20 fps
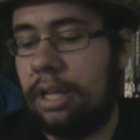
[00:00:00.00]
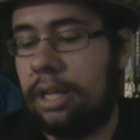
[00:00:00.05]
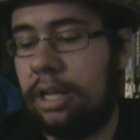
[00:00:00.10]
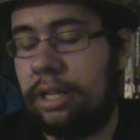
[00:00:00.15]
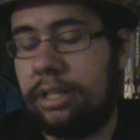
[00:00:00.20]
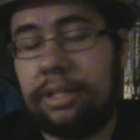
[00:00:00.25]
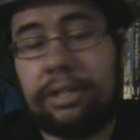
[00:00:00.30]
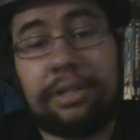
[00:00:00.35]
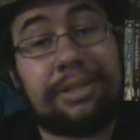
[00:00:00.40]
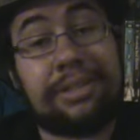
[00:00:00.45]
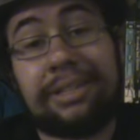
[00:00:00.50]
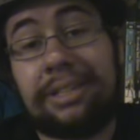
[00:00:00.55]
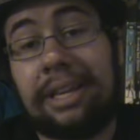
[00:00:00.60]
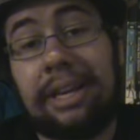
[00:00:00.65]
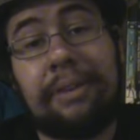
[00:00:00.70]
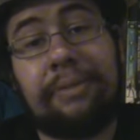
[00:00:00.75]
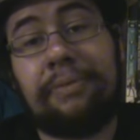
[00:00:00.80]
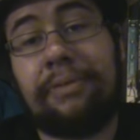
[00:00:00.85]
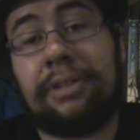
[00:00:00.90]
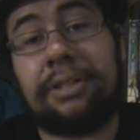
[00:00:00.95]
I just
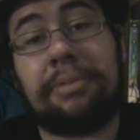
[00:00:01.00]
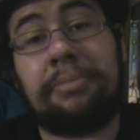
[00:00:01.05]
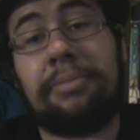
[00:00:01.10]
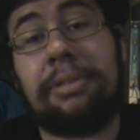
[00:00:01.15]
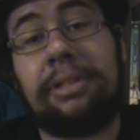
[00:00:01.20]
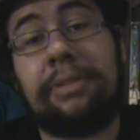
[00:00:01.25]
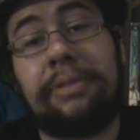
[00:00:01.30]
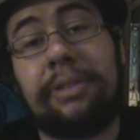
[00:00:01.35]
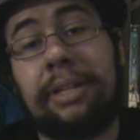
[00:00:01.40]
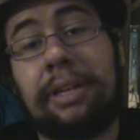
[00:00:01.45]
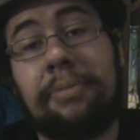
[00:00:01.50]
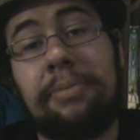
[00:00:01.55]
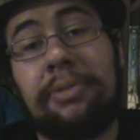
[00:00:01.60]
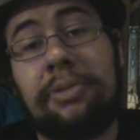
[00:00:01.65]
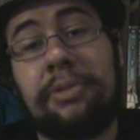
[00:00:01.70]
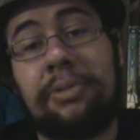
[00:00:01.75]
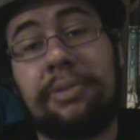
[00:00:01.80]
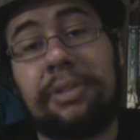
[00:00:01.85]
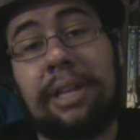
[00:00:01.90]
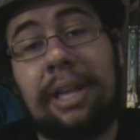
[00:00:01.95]
can't fucking believe it. Game of
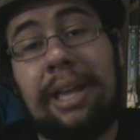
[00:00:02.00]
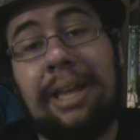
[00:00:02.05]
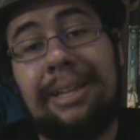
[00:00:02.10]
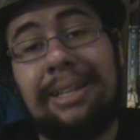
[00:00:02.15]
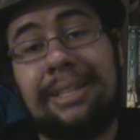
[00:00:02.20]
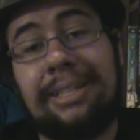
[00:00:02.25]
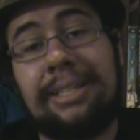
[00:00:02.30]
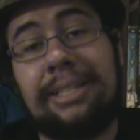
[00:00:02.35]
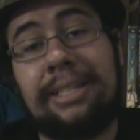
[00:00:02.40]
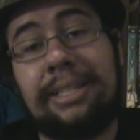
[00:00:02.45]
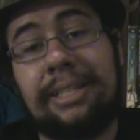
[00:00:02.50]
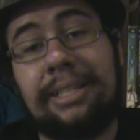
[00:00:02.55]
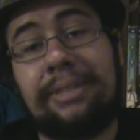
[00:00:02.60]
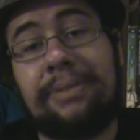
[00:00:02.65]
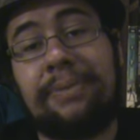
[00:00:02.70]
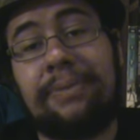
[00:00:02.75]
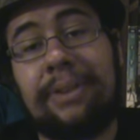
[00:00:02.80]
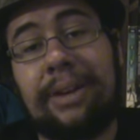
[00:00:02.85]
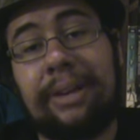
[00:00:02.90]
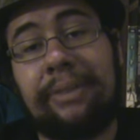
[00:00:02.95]
Thrones ended
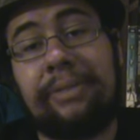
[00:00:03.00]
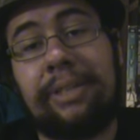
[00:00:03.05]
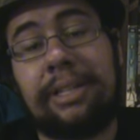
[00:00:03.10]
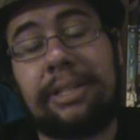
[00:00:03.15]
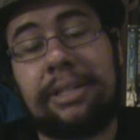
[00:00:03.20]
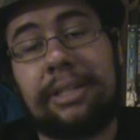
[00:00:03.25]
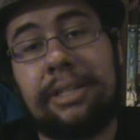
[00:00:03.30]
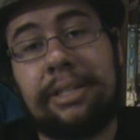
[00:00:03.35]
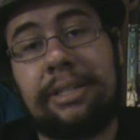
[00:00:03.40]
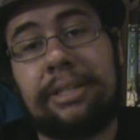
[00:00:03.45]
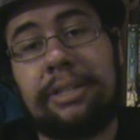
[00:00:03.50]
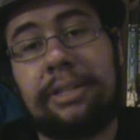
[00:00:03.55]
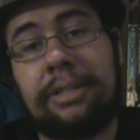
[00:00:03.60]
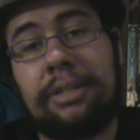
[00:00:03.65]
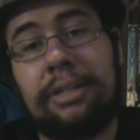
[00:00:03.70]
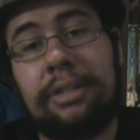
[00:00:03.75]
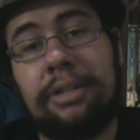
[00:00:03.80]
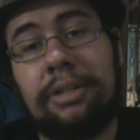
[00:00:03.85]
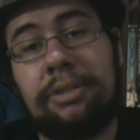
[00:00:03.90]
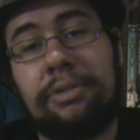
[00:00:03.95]
Season 5 like this.
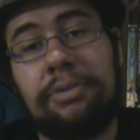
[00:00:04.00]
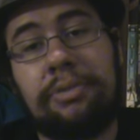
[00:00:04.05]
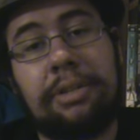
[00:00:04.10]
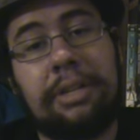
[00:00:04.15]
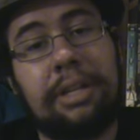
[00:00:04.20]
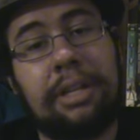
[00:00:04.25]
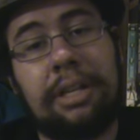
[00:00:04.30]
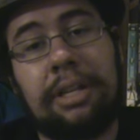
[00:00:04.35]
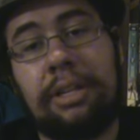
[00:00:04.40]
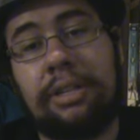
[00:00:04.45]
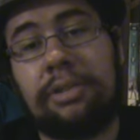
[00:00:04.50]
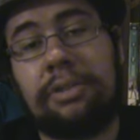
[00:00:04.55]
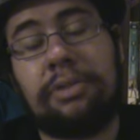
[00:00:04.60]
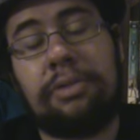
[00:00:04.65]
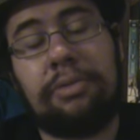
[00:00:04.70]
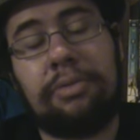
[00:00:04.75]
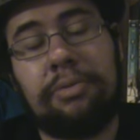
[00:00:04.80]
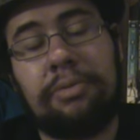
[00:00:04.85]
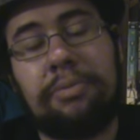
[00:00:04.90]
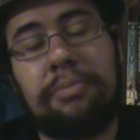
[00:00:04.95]

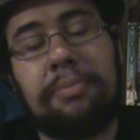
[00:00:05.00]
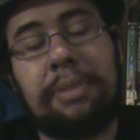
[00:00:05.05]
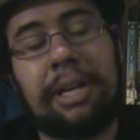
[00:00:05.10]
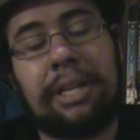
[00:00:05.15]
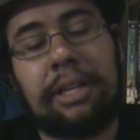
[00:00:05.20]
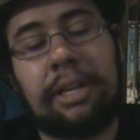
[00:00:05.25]
Two main